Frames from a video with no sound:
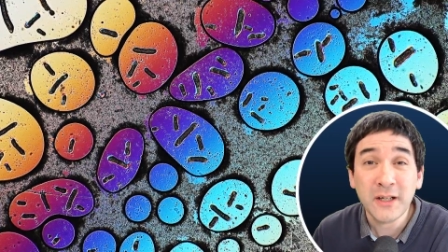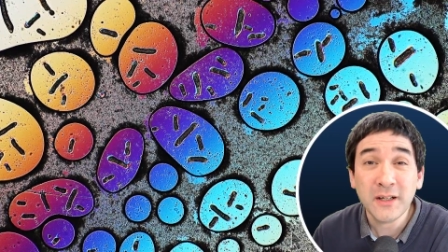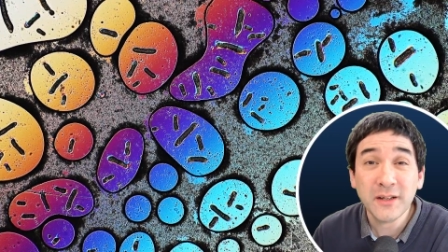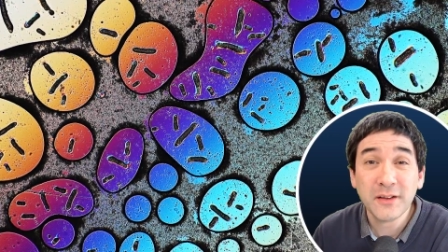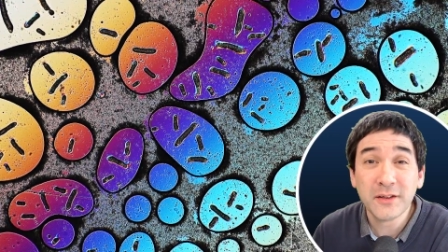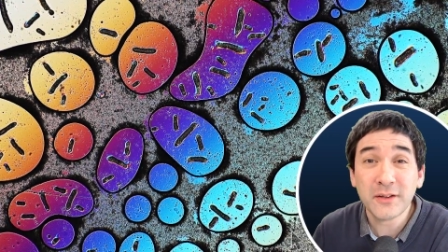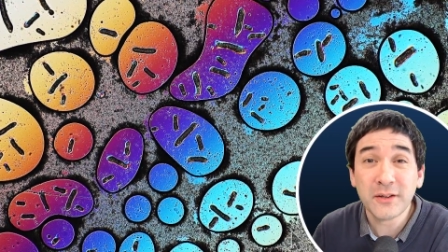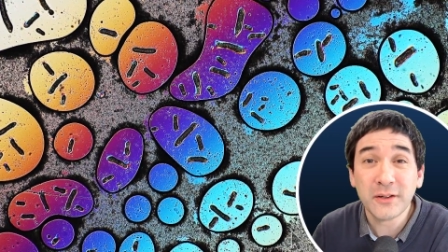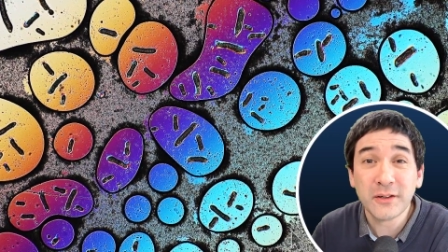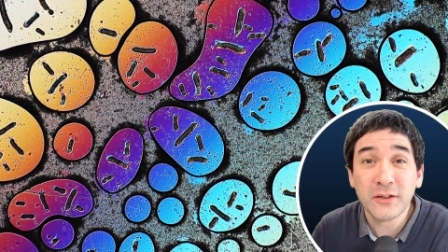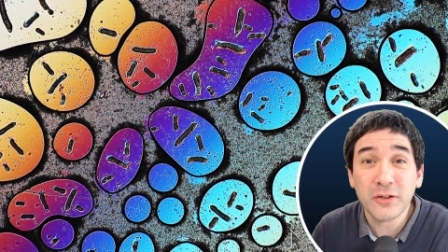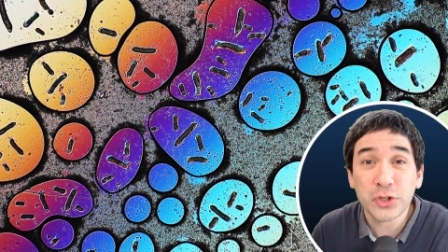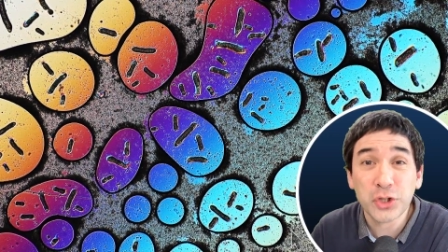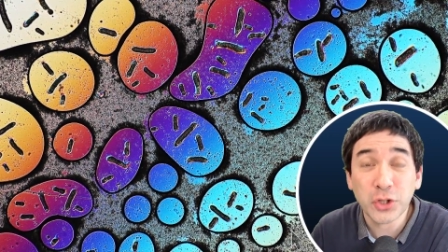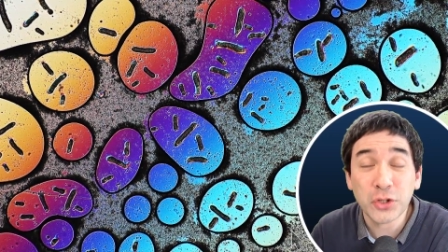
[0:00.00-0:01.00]

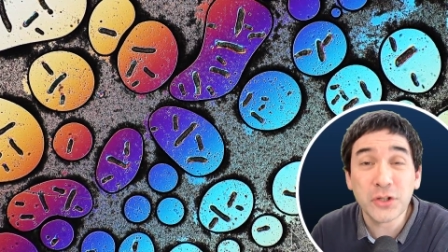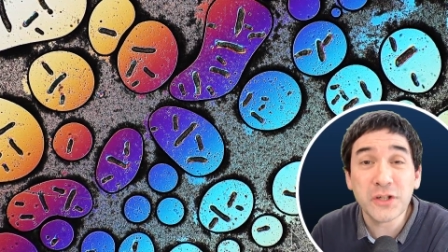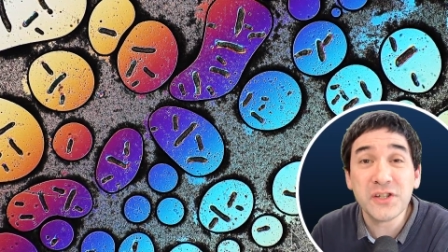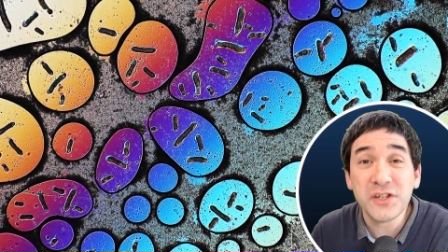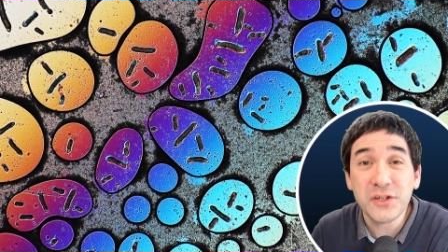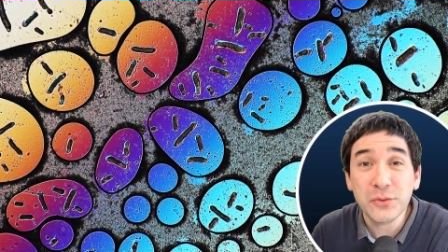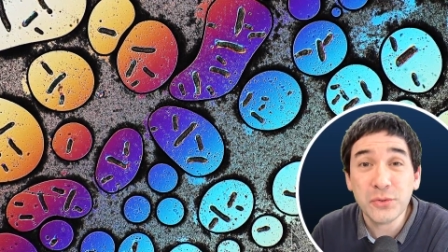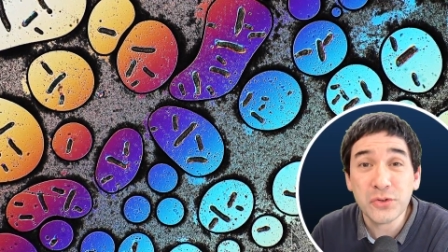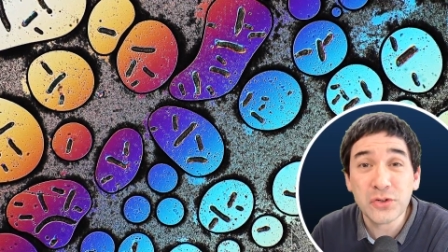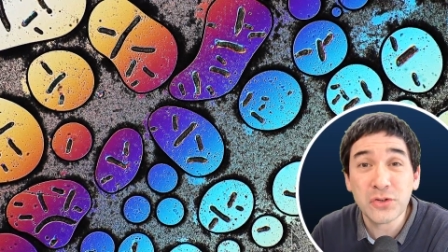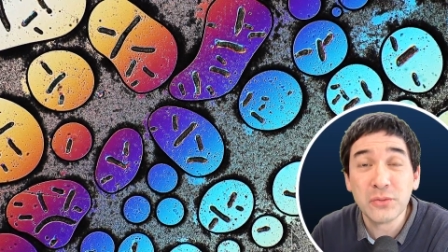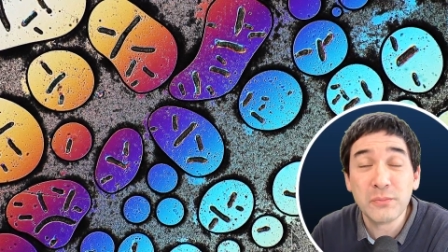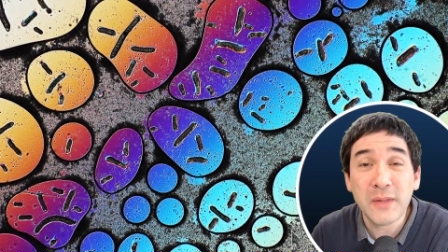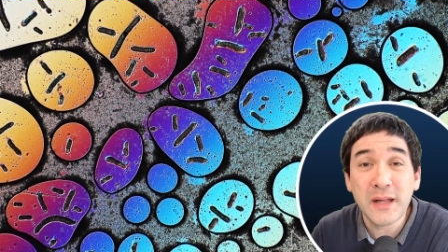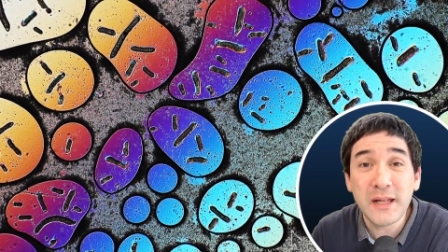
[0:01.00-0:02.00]
the sugar is used
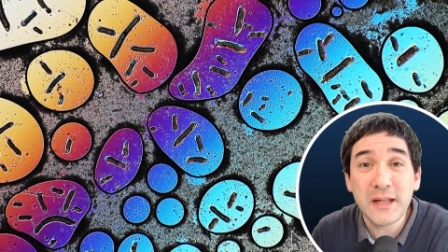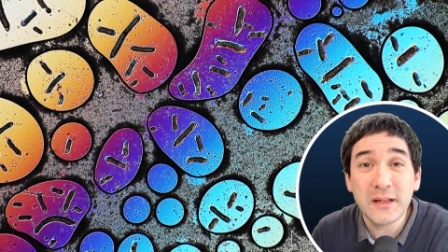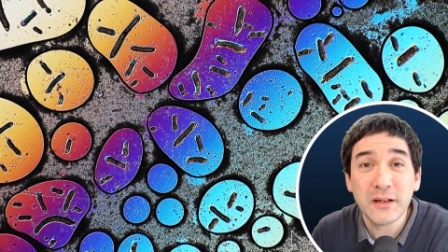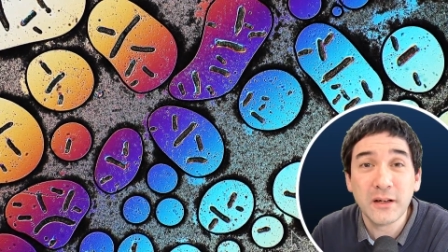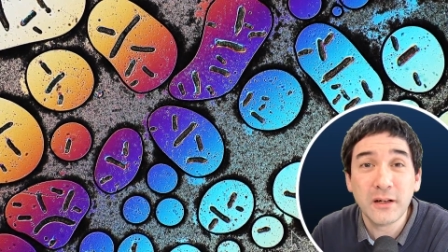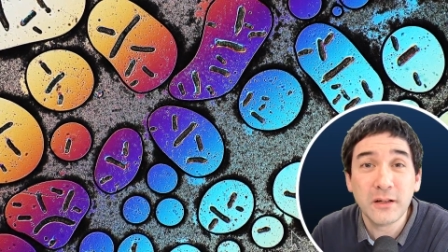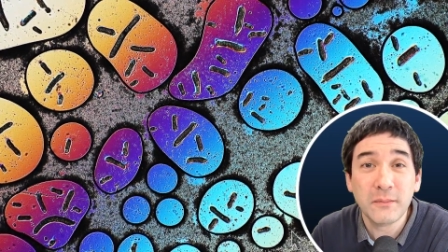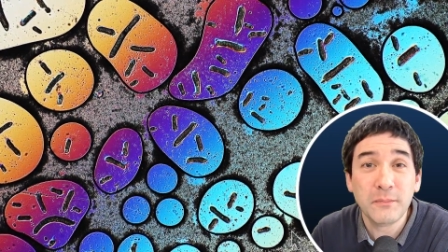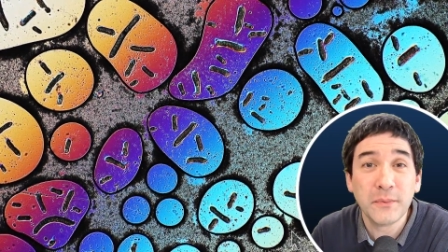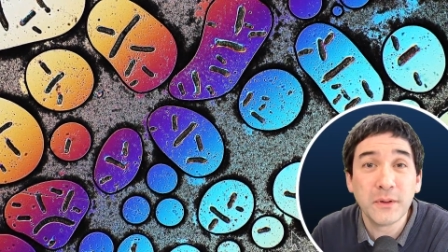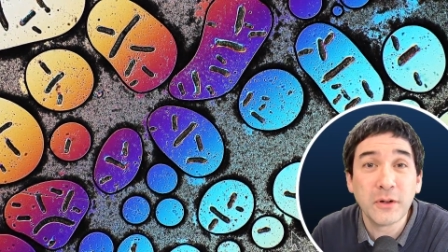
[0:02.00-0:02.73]
to make um,